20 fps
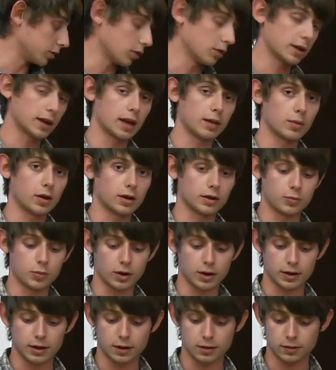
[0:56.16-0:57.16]
you turn the game on, you
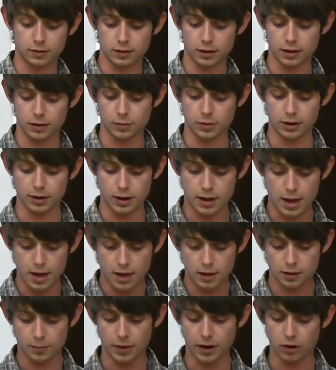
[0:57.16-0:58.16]
probably didn't see it, but
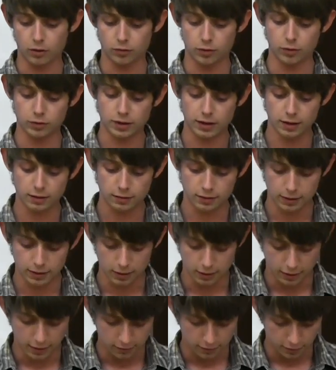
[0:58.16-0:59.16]
the barrel rotates
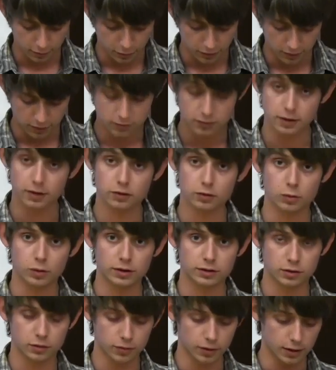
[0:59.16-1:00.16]
until it hits this positioning
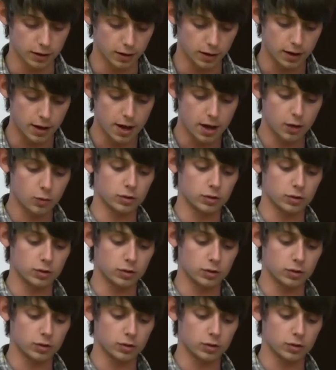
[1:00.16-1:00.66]
switch over here,